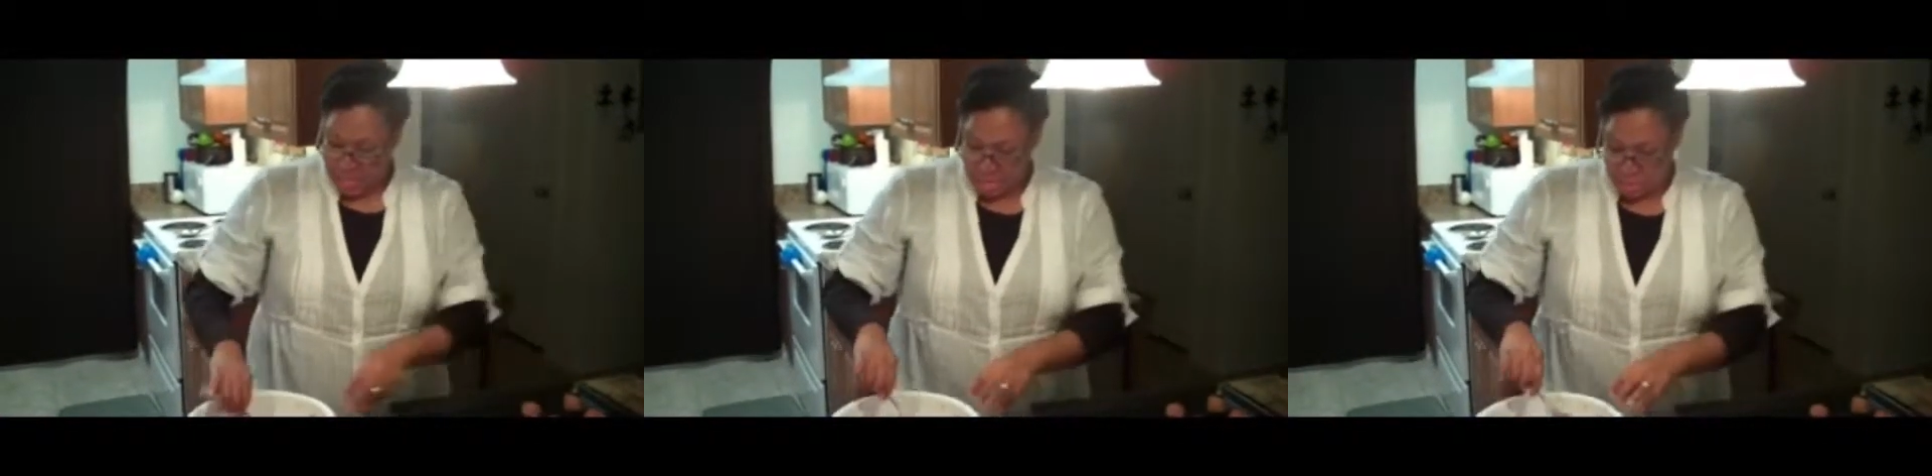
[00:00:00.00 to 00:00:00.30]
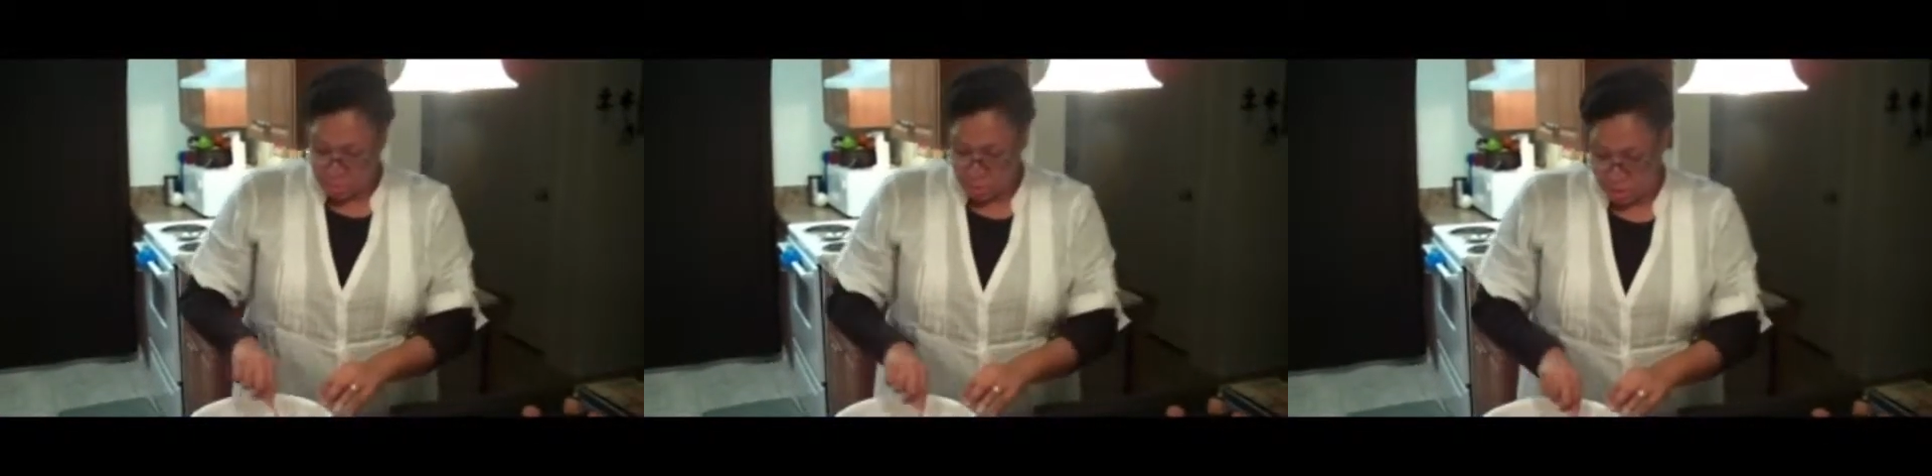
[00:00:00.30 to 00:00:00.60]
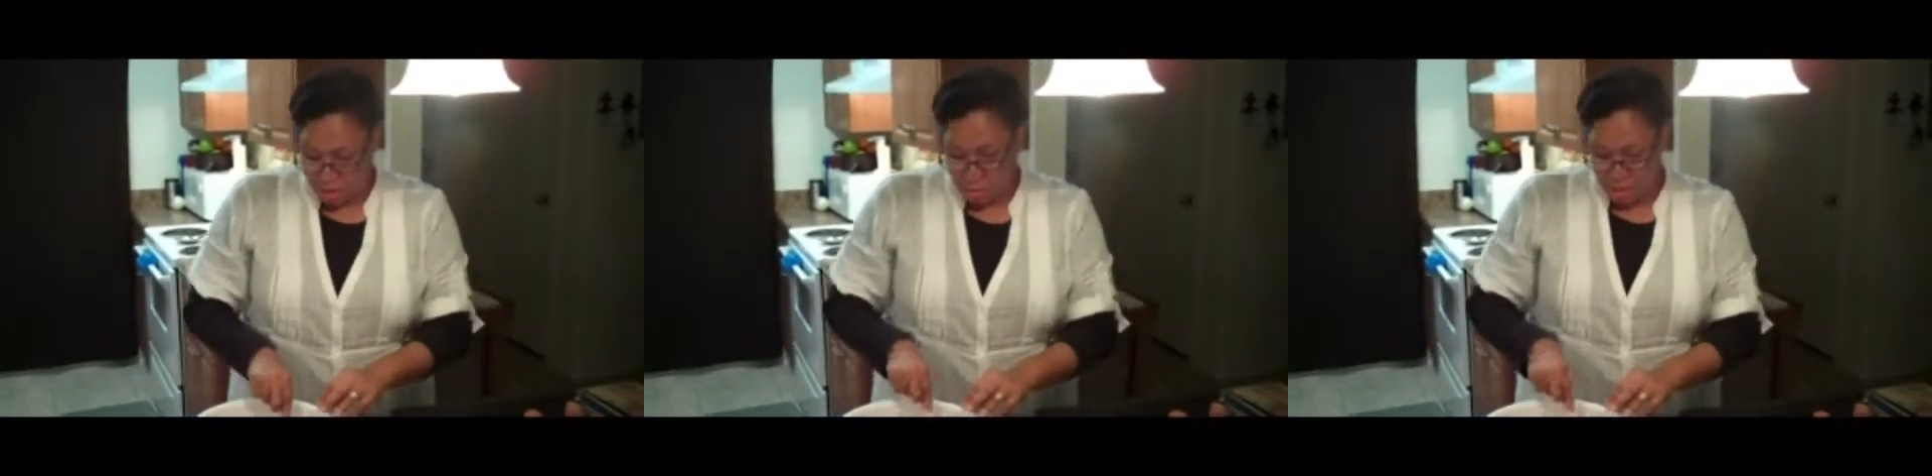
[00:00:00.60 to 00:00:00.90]
in a little bit.
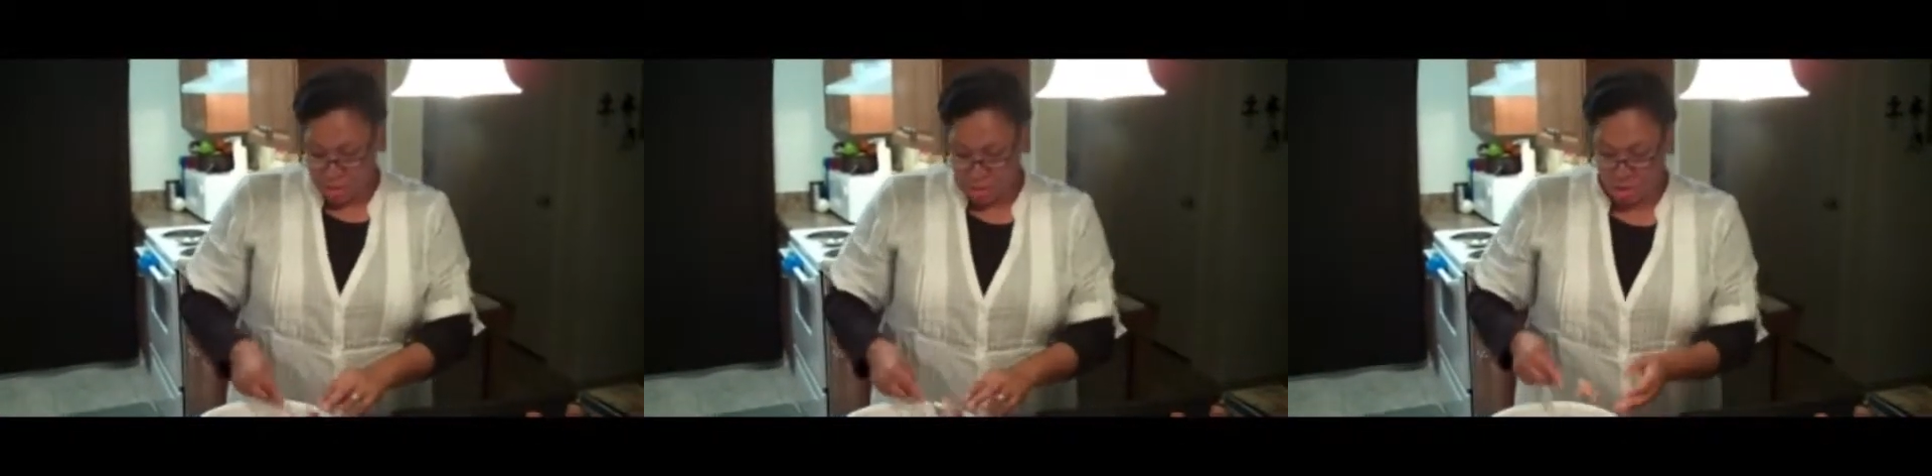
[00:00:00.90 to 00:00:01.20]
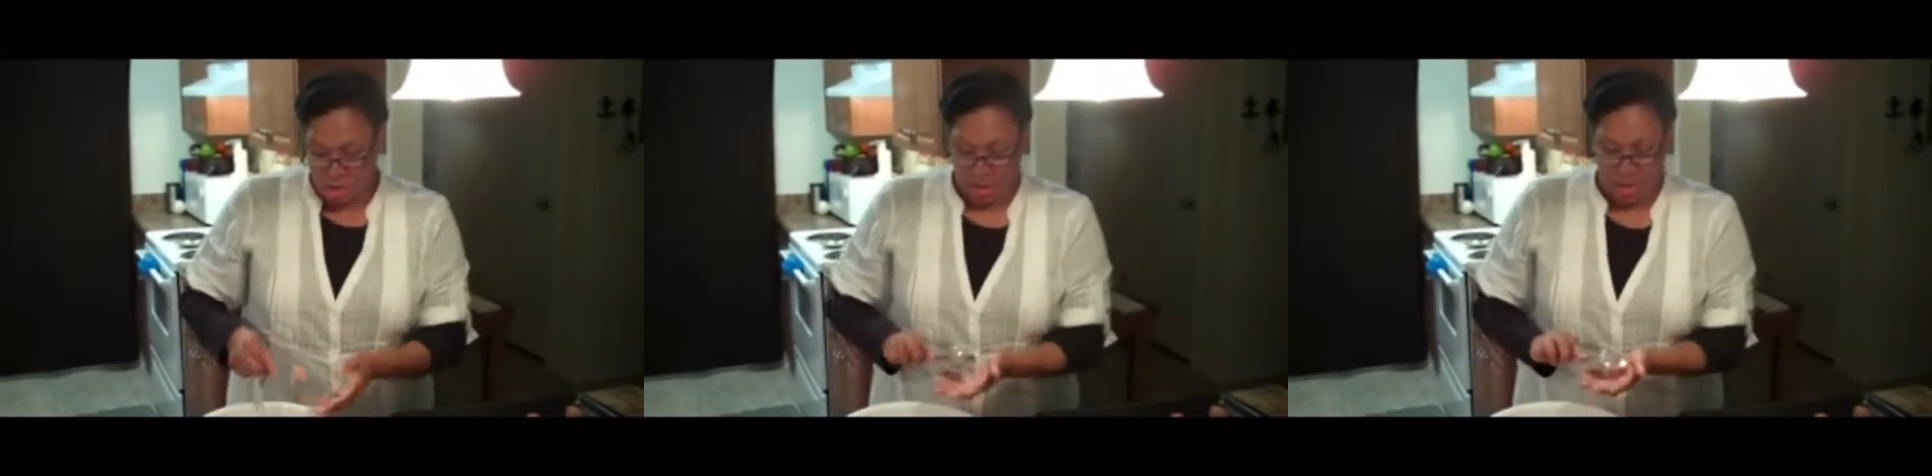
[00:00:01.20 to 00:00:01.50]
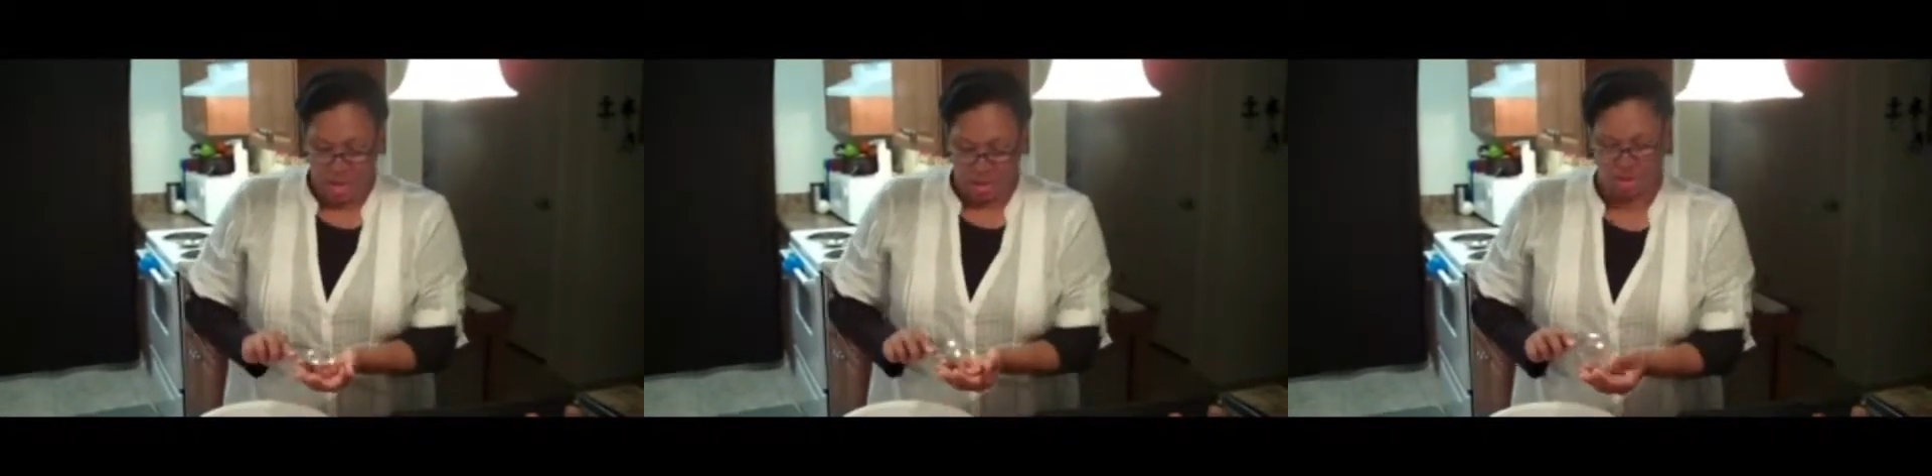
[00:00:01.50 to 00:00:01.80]
By the way, these will cook for
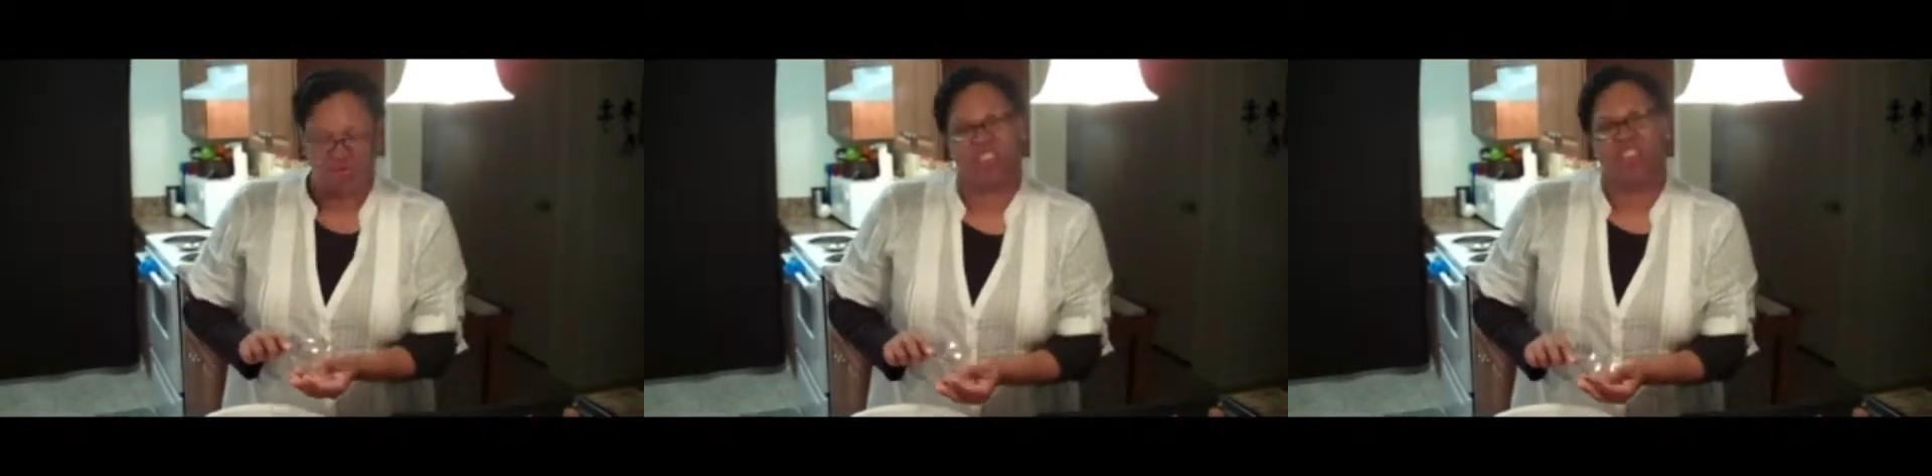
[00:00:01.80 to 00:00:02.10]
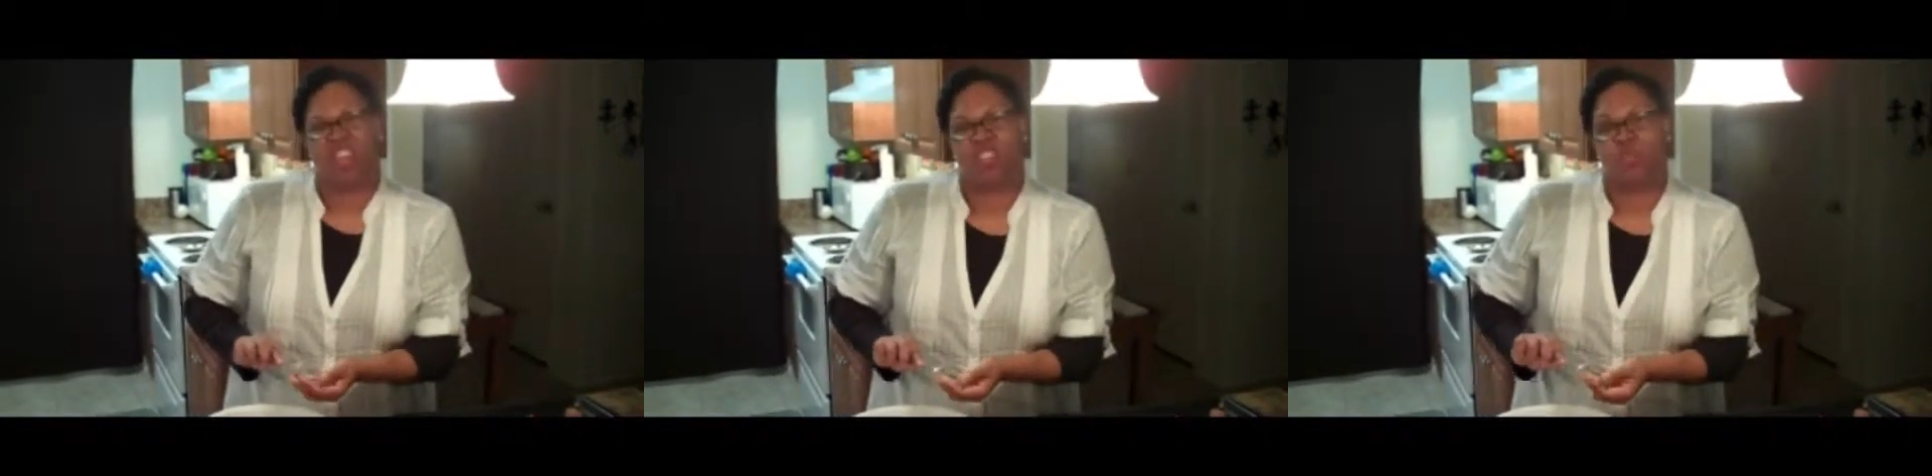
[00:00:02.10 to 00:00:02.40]
about 15 to